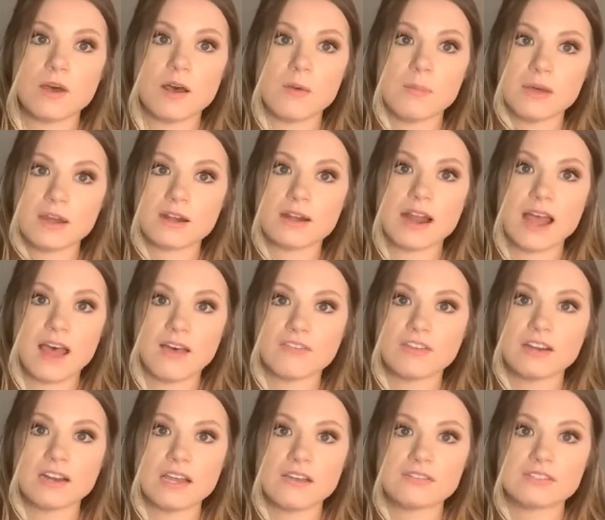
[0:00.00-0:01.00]
damn well better
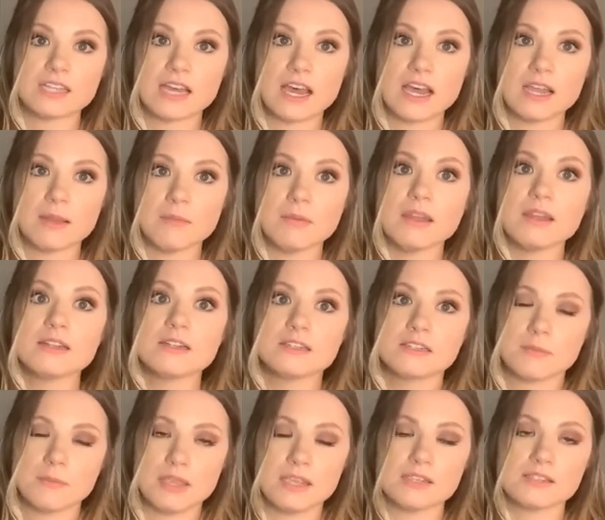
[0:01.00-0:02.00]
have enough time
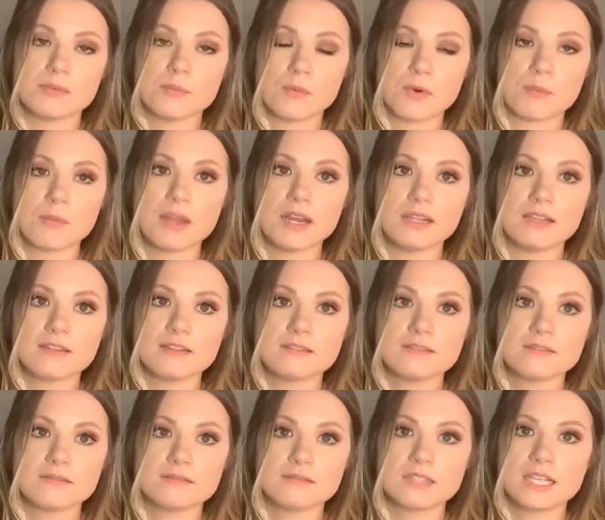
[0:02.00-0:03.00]
to make some more
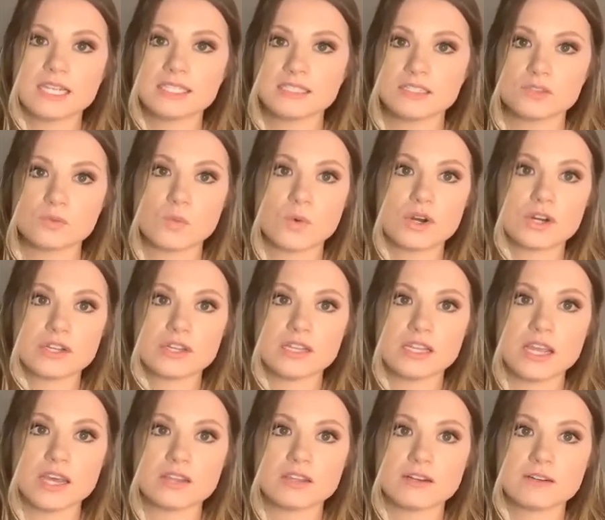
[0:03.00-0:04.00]
money, because it's one
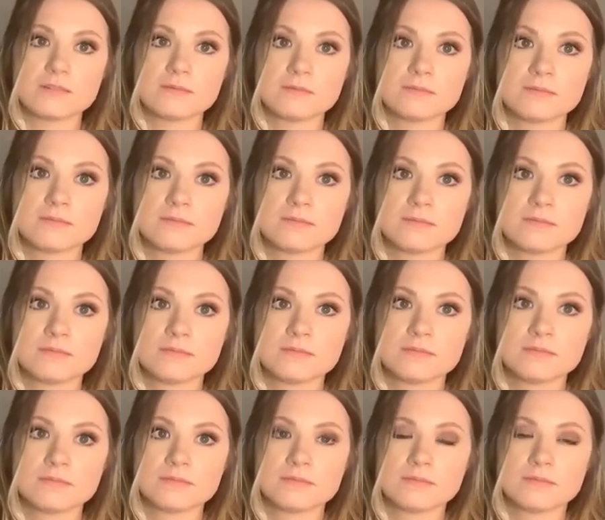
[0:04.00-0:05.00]
or the other.
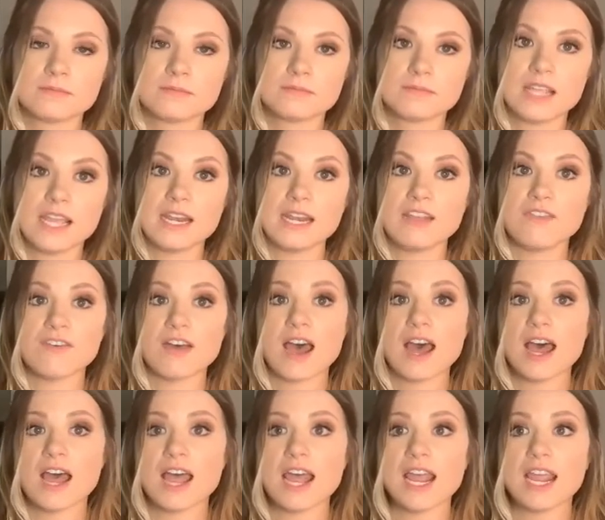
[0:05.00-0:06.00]
And
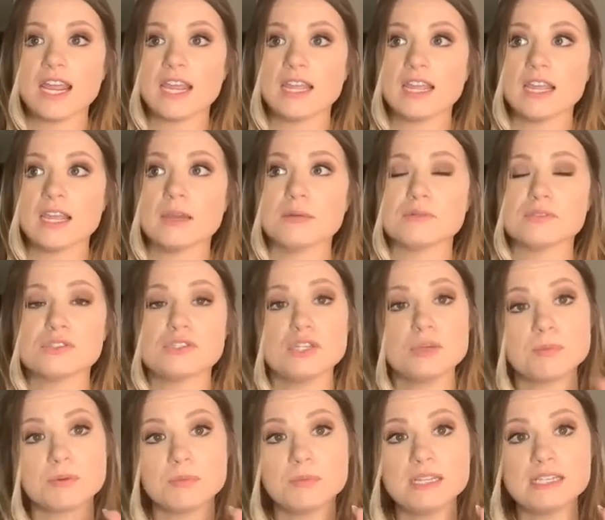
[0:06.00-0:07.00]
if I am
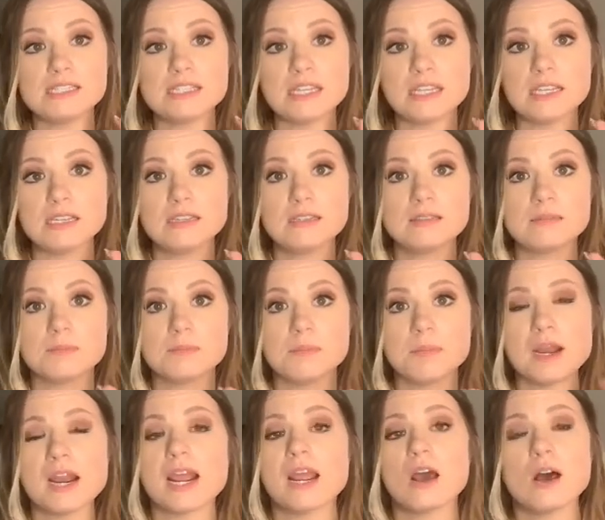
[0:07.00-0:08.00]
super busy,
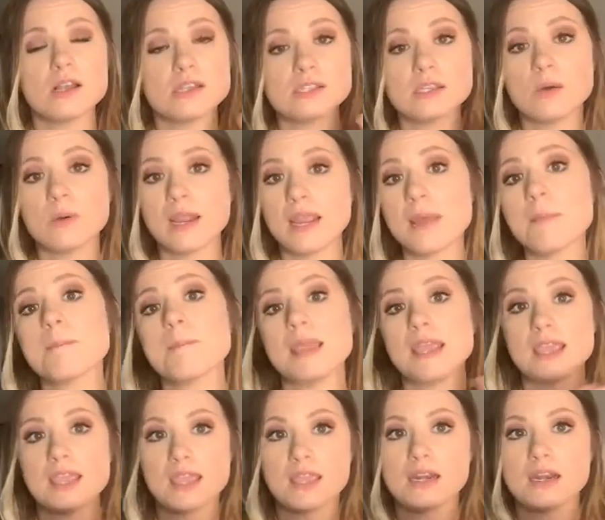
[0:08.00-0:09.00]
but I also
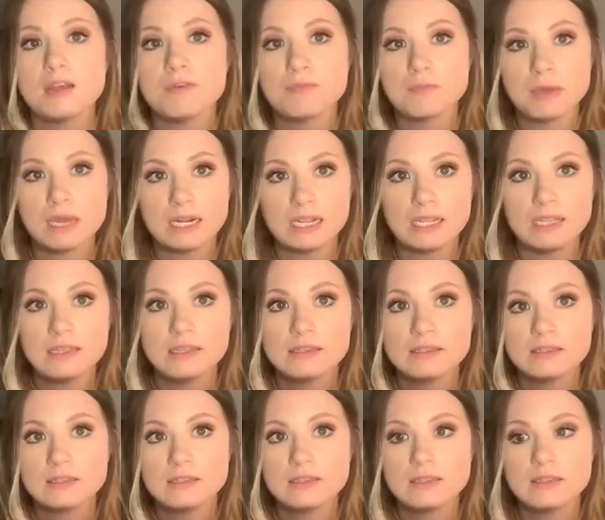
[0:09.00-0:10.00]
am making enough
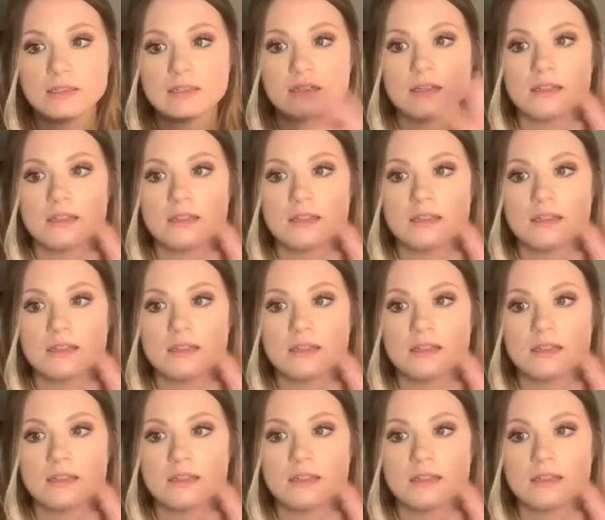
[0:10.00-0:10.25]
money,